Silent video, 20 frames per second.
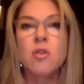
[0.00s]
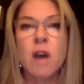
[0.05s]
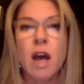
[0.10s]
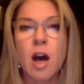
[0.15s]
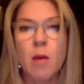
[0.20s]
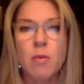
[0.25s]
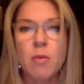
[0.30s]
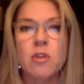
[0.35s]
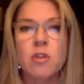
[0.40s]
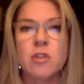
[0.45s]

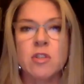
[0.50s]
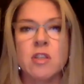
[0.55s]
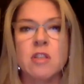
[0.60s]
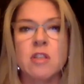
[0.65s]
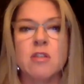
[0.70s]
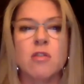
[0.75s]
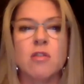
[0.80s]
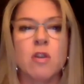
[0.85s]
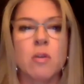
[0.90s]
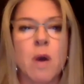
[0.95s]
helped your
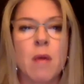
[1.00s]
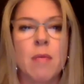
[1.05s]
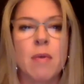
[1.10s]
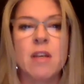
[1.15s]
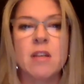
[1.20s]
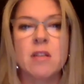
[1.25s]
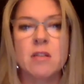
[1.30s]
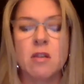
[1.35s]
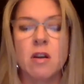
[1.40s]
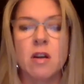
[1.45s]
sister and your mom
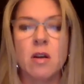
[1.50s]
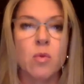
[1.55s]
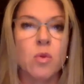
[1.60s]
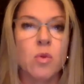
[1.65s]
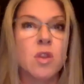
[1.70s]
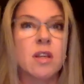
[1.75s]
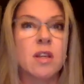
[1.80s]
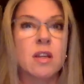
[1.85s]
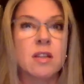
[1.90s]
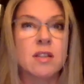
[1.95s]
get started
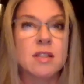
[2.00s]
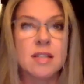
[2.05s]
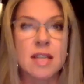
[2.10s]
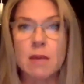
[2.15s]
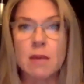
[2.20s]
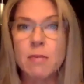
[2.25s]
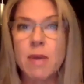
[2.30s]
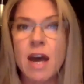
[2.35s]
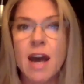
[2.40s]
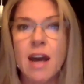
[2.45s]
with the
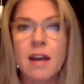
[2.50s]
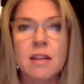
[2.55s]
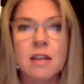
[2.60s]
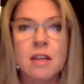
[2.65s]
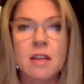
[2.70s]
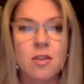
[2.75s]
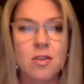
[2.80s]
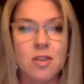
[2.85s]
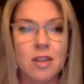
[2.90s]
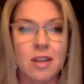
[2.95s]
same pack
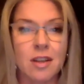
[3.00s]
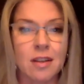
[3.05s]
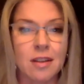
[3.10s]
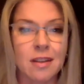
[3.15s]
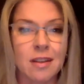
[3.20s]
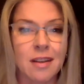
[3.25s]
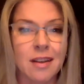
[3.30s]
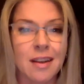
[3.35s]
that you did.